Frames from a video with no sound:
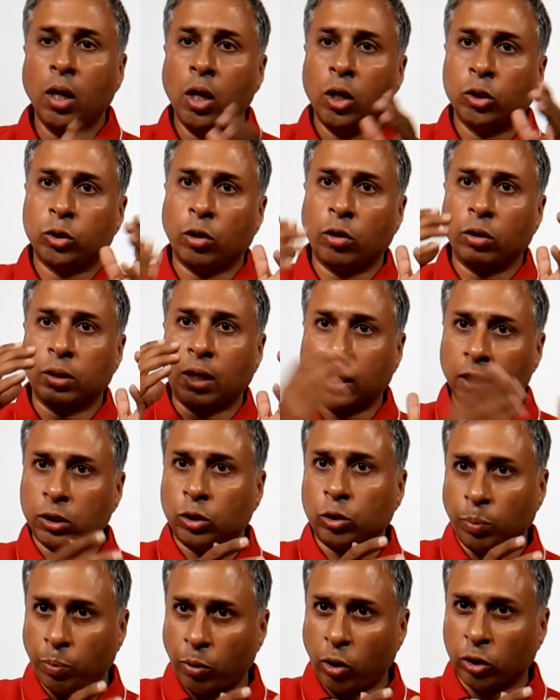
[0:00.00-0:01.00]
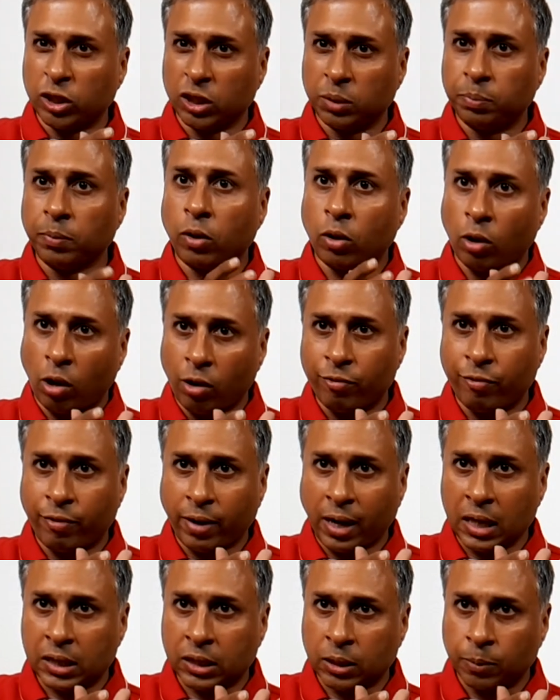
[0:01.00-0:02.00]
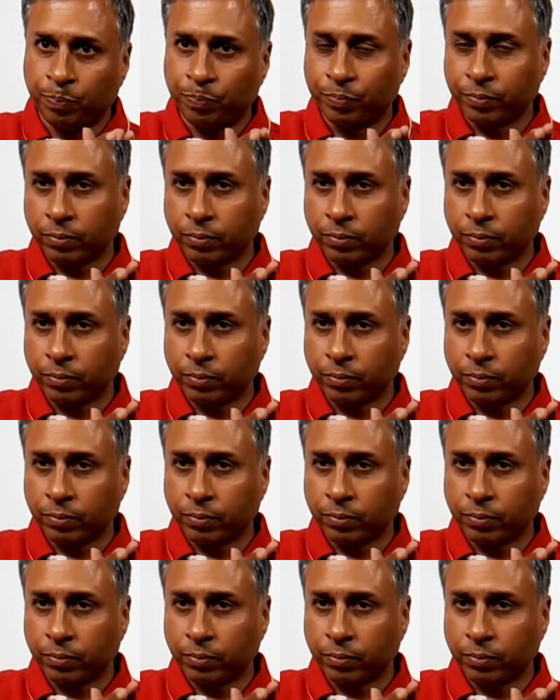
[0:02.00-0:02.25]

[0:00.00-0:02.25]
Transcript: So that is to process my raw files.